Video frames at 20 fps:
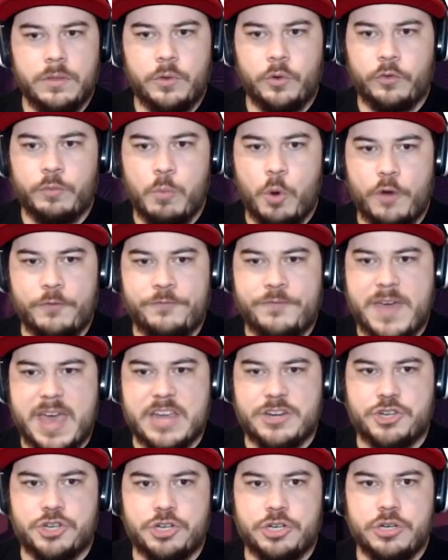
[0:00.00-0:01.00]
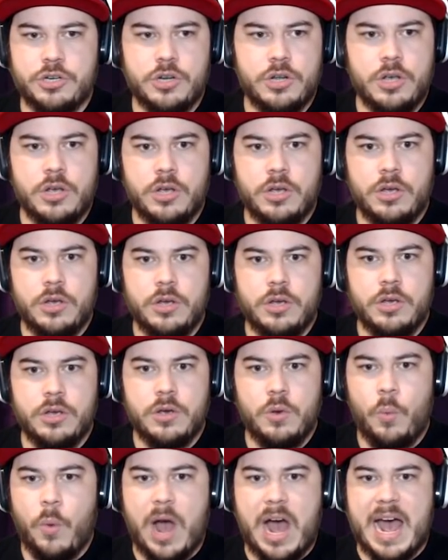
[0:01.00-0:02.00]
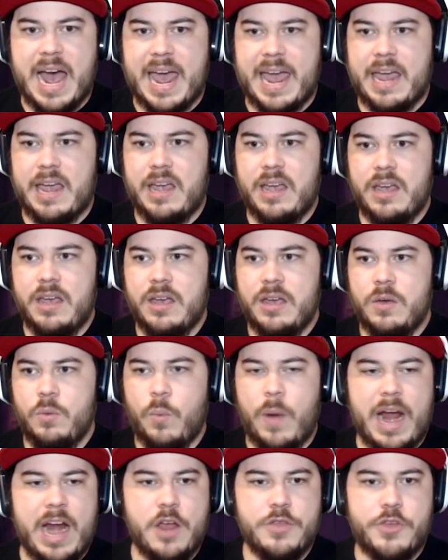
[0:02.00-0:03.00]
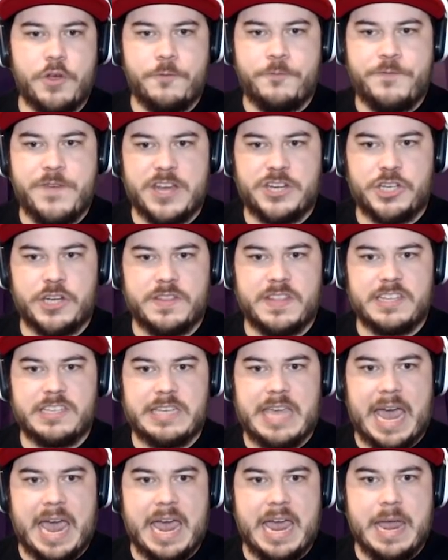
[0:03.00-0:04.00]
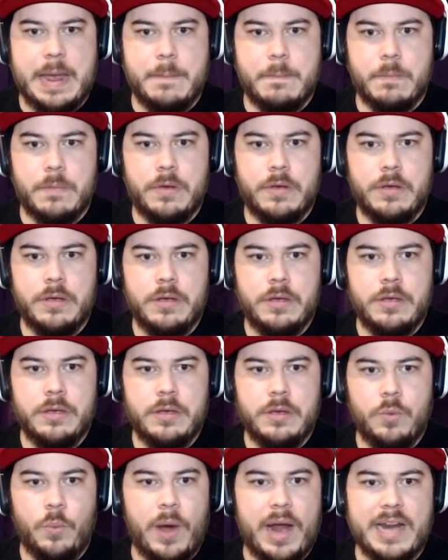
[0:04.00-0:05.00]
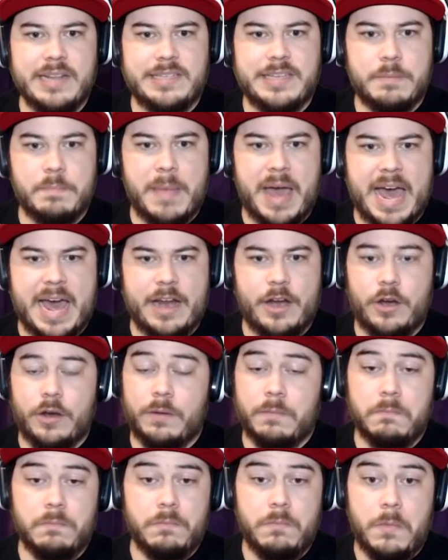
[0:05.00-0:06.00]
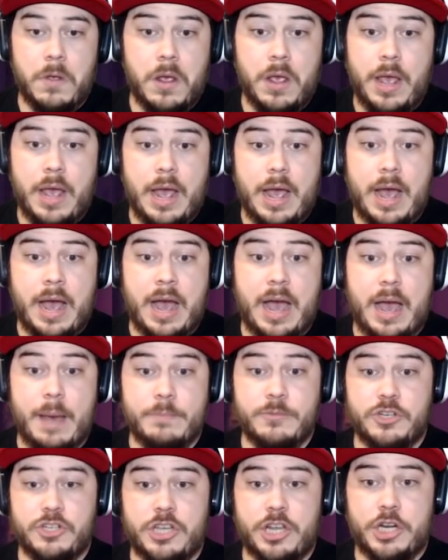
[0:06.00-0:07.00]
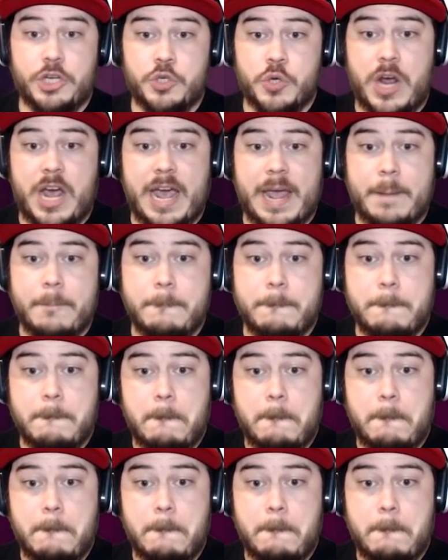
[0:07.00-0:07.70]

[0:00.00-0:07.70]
There's more fish. Why? Why are there fish in this game? Why does it matter? I'm just gonna try.